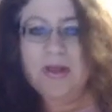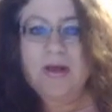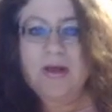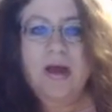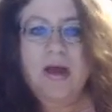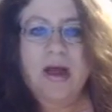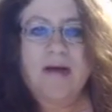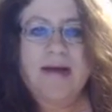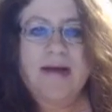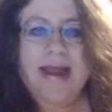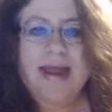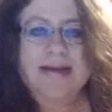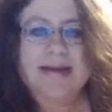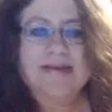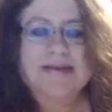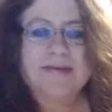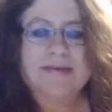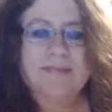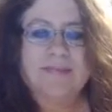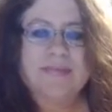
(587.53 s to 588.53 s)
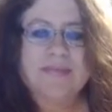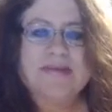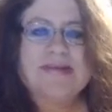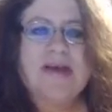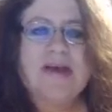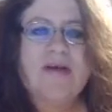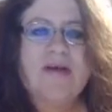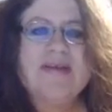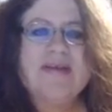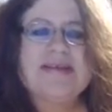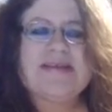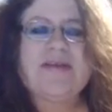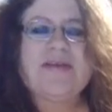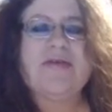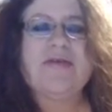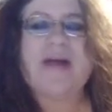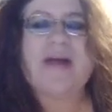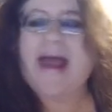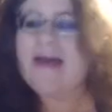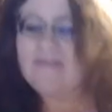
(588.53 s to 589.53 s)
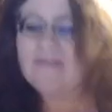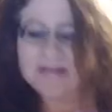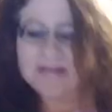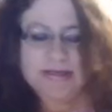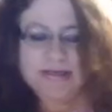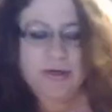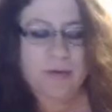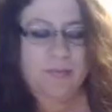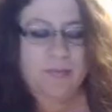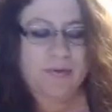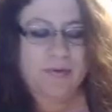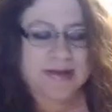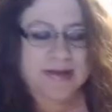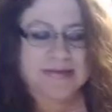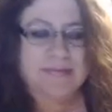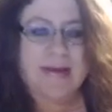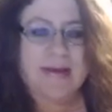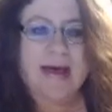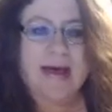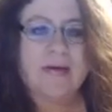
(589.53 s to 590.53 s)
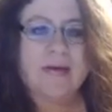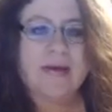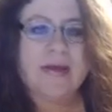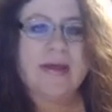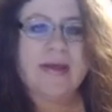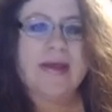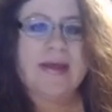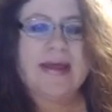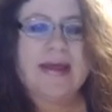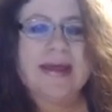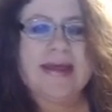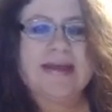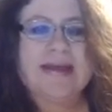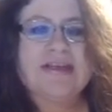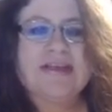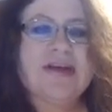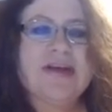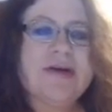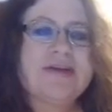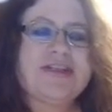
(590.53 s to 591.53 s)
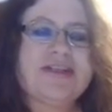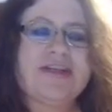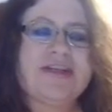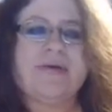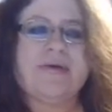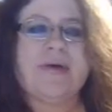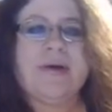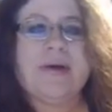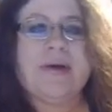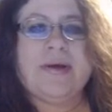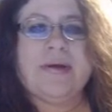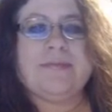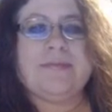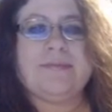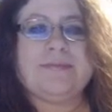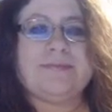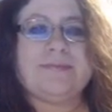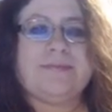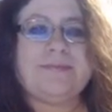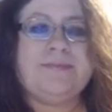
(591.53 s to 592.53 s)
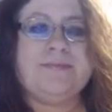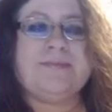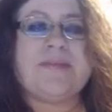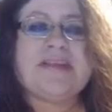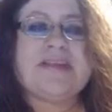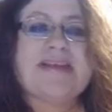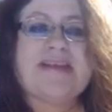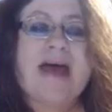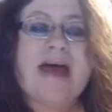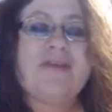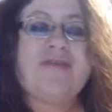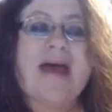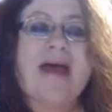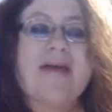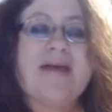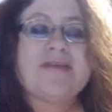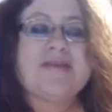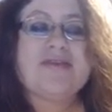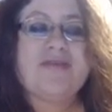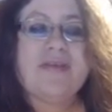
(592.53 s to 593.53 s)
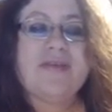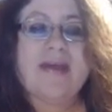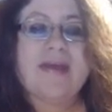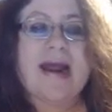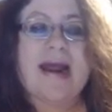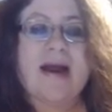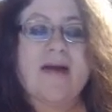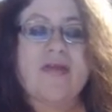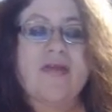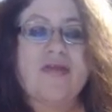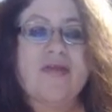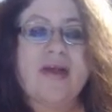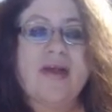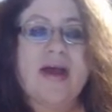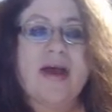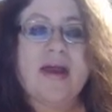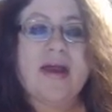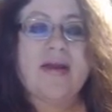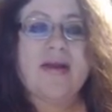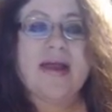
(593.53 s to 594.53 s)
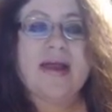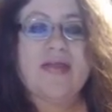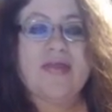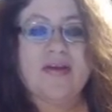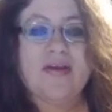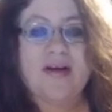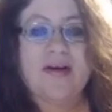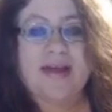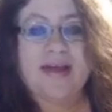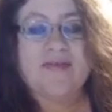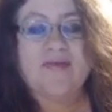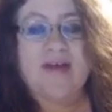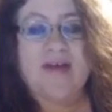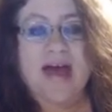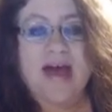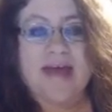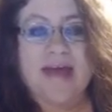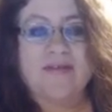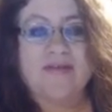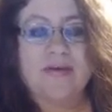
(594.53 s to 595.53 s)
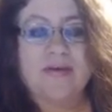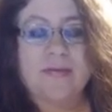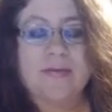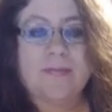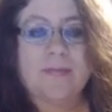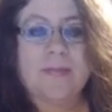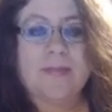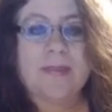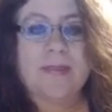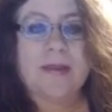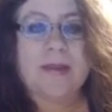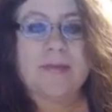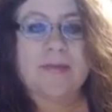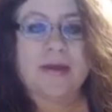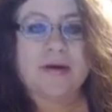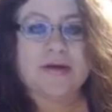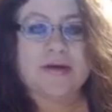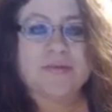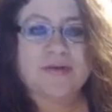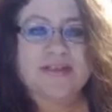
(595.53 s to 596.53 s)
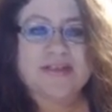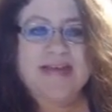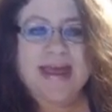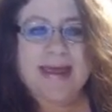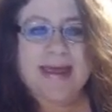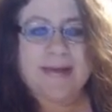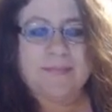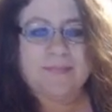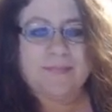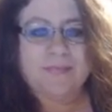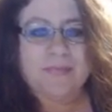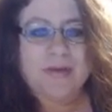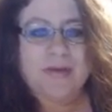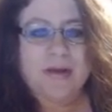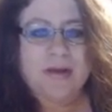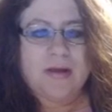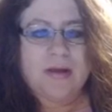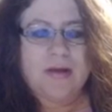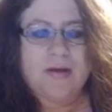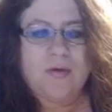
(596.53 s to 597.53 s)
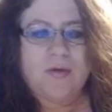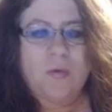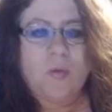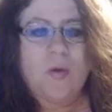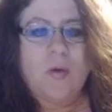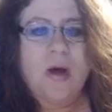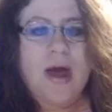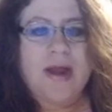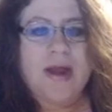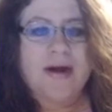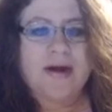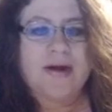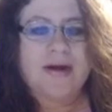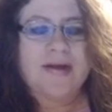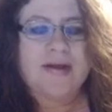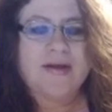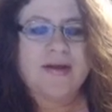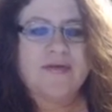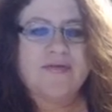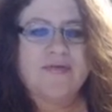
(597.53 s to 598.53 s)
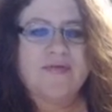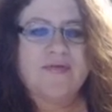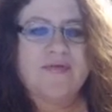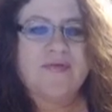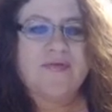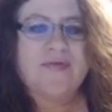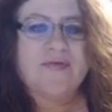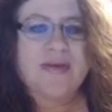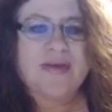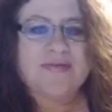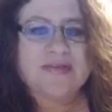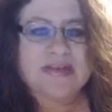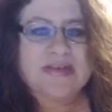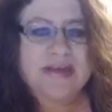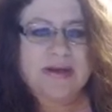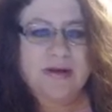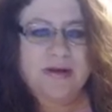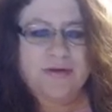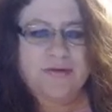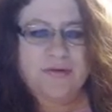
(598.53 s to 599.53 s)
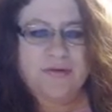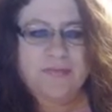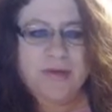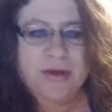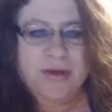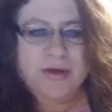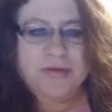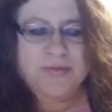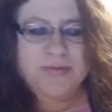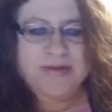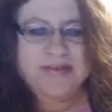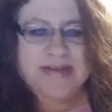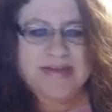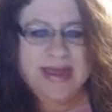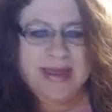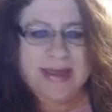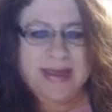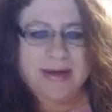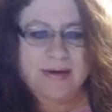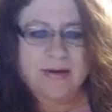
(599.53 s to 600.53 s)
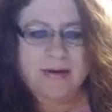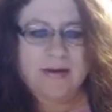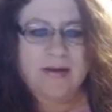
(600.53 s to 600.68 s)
All right. So this little graph is in your book as well. It shows you sound travels through the air 335 meters per second. Water, 1,500 meters per second.